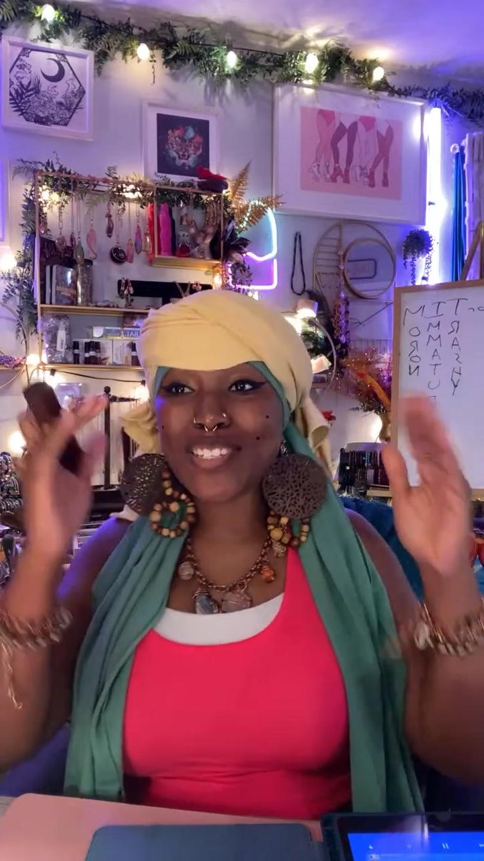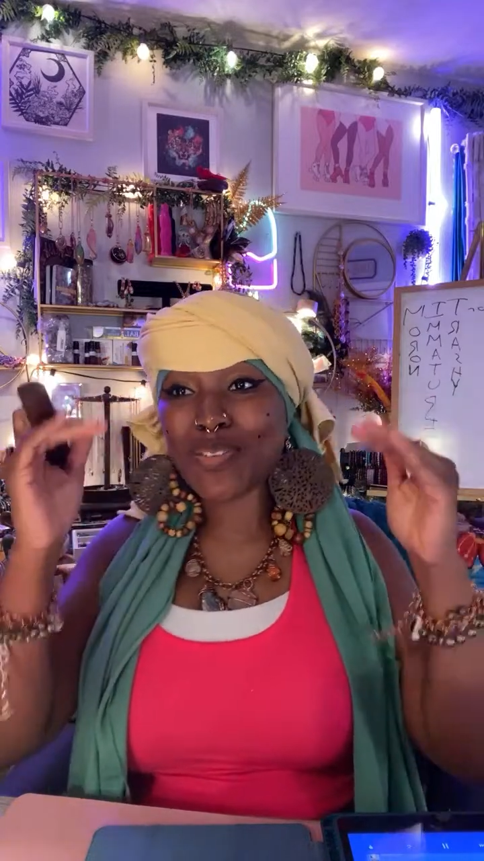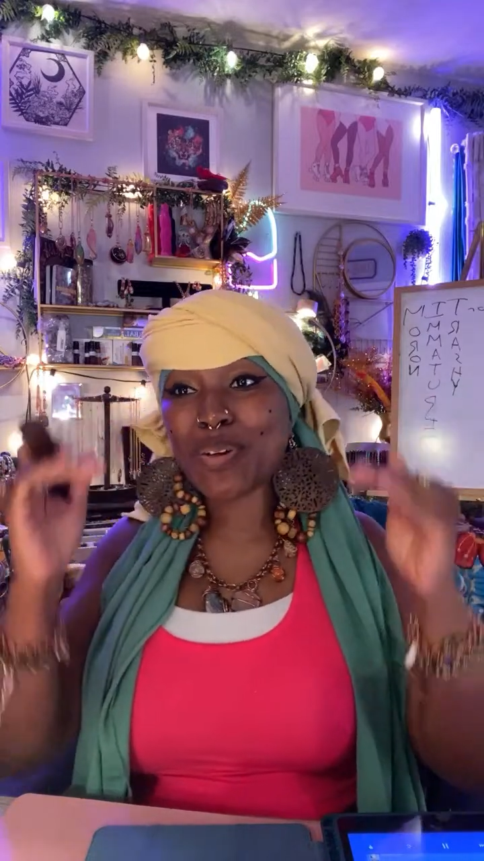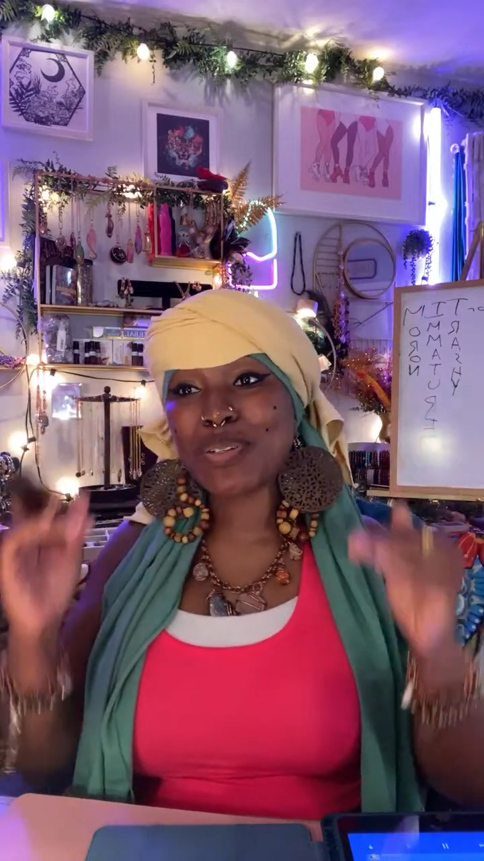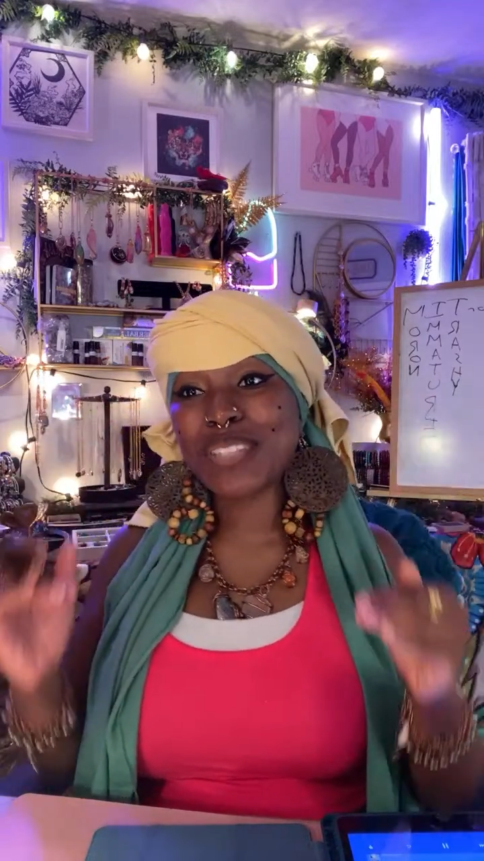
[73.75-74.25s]

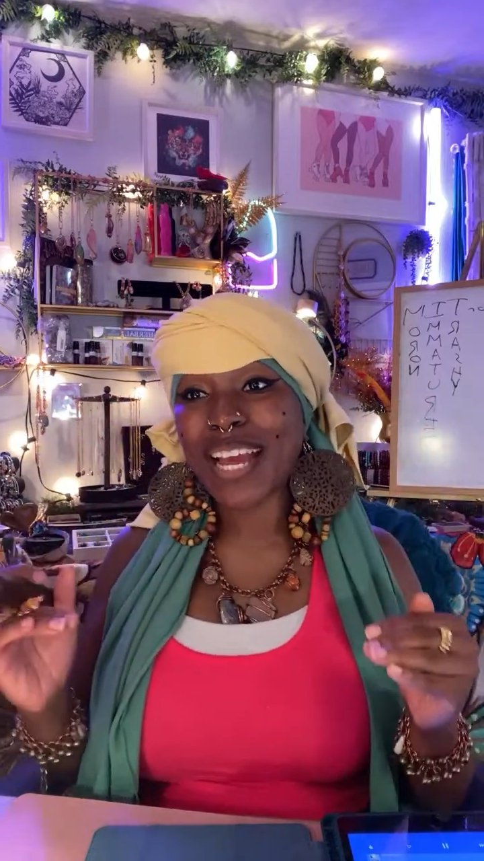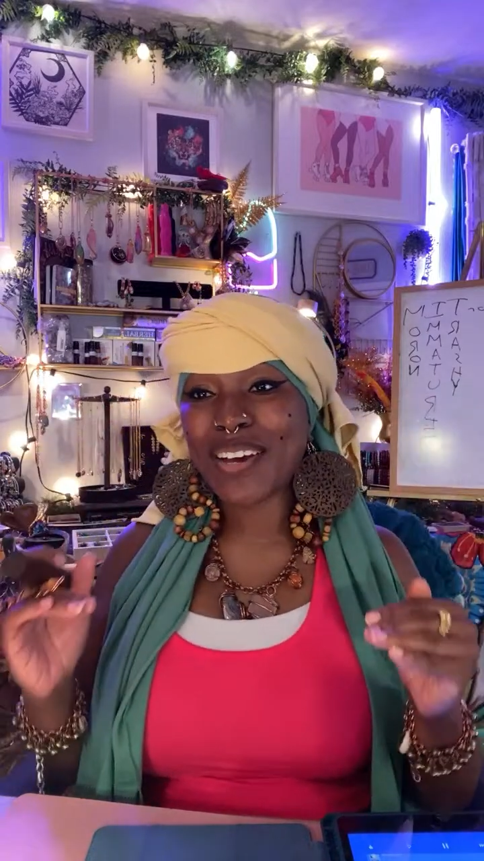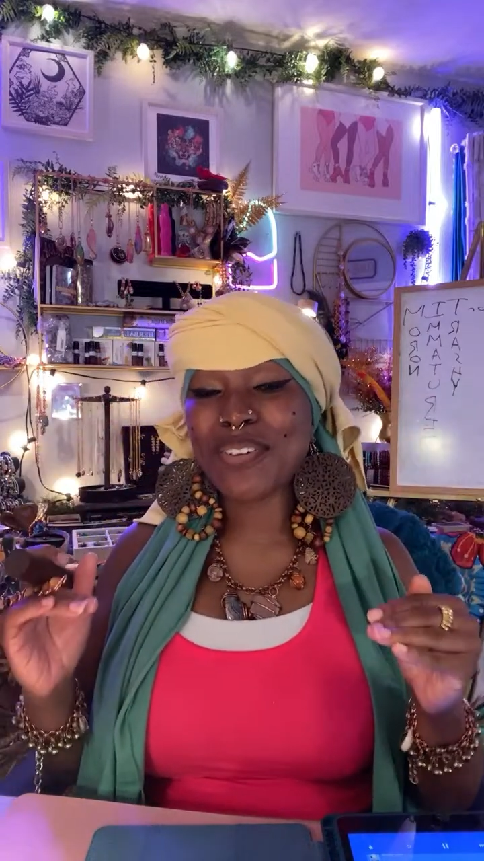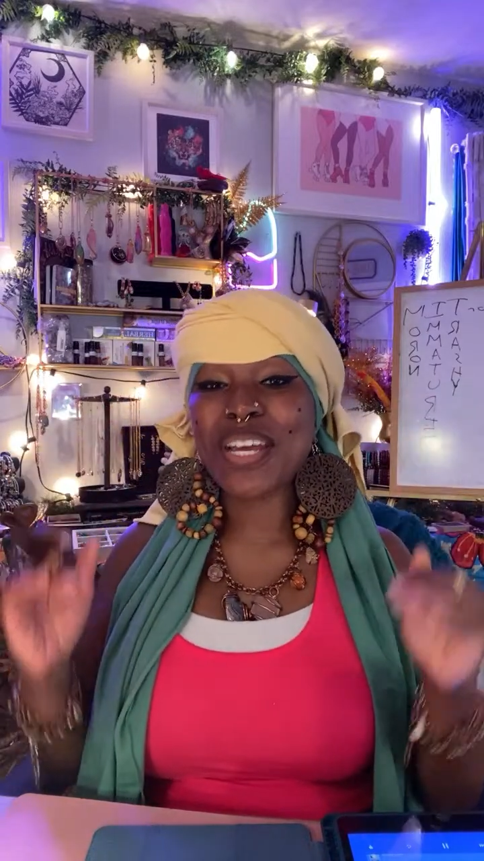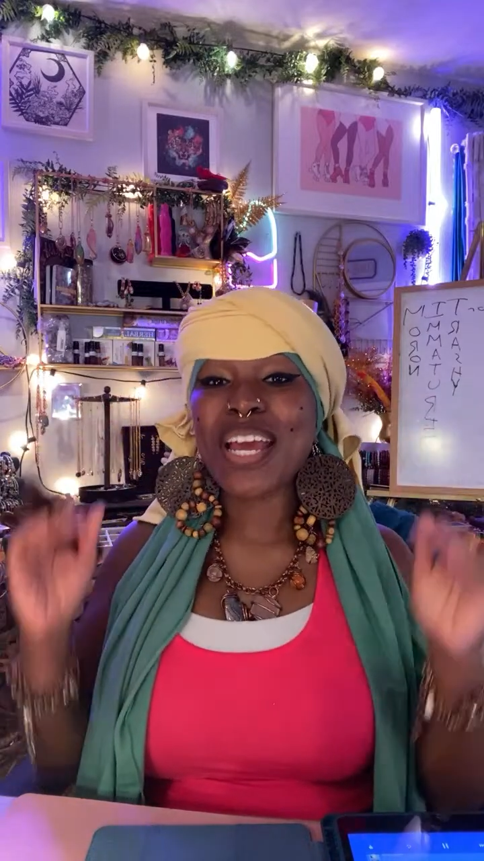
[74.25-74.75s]
Scroll
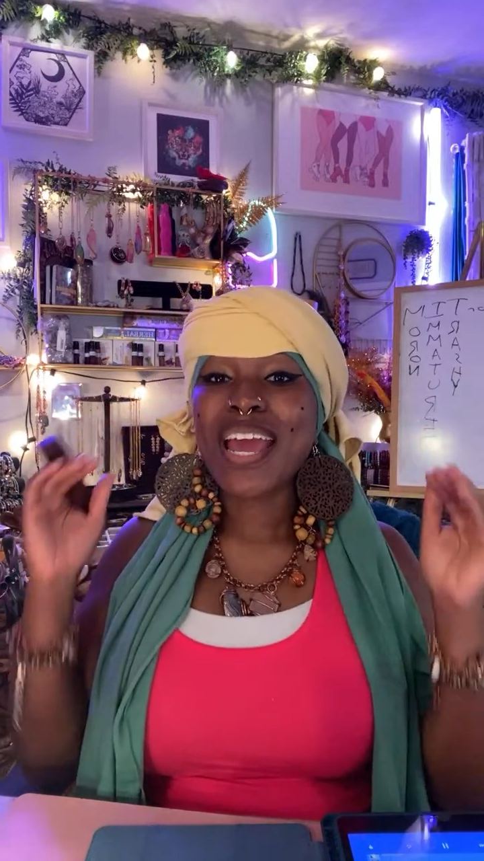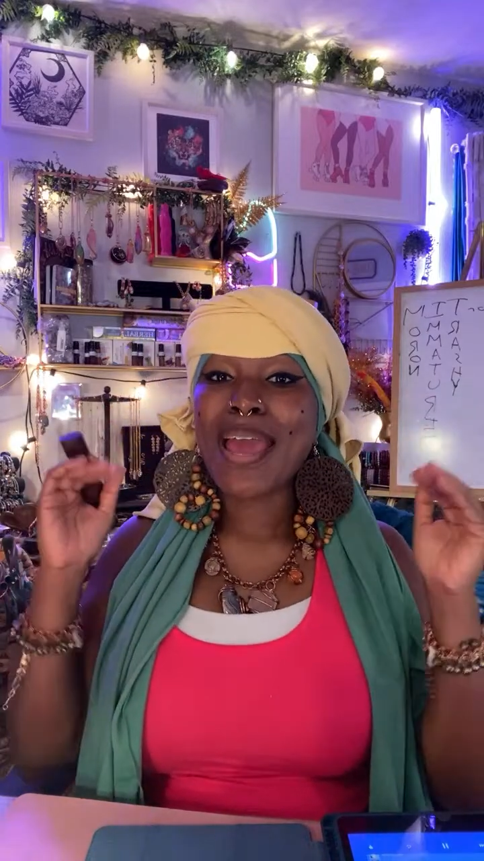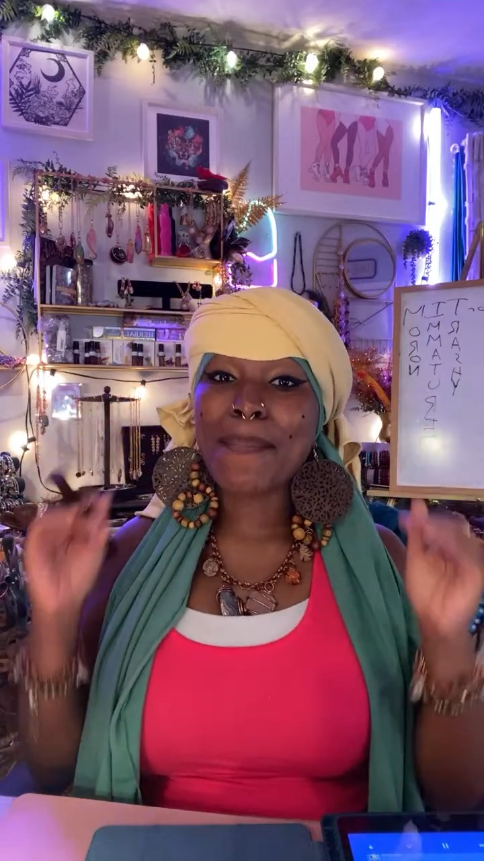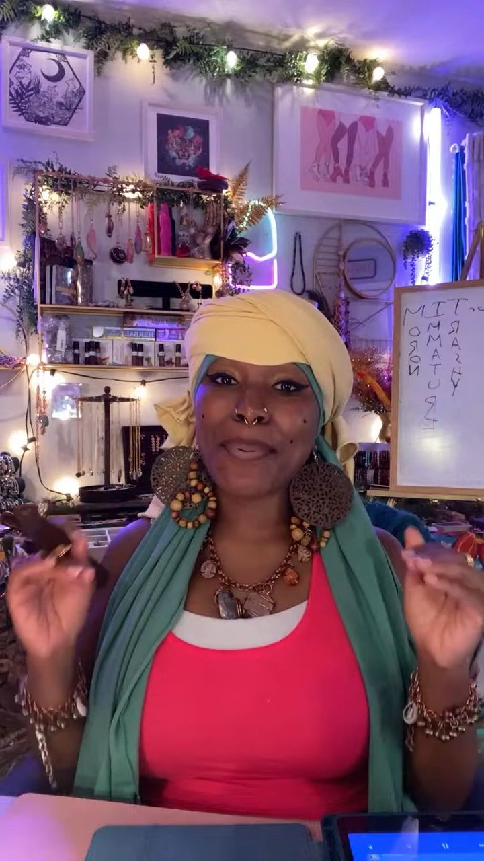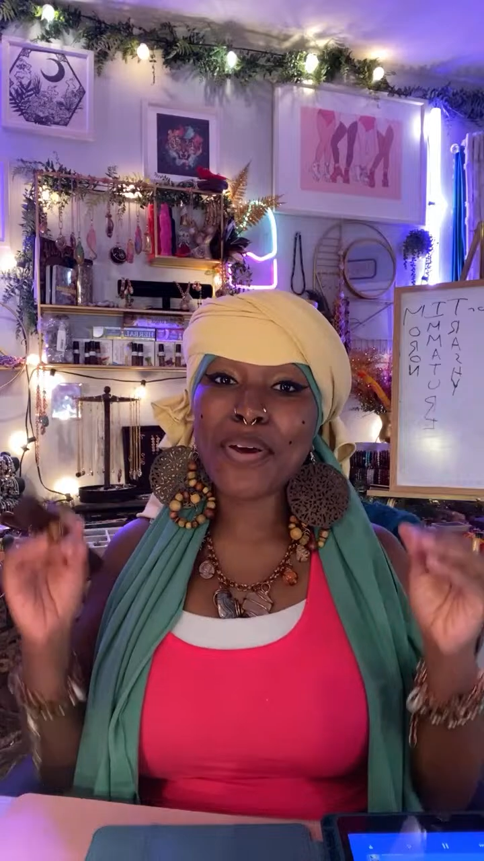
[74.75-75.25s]
down and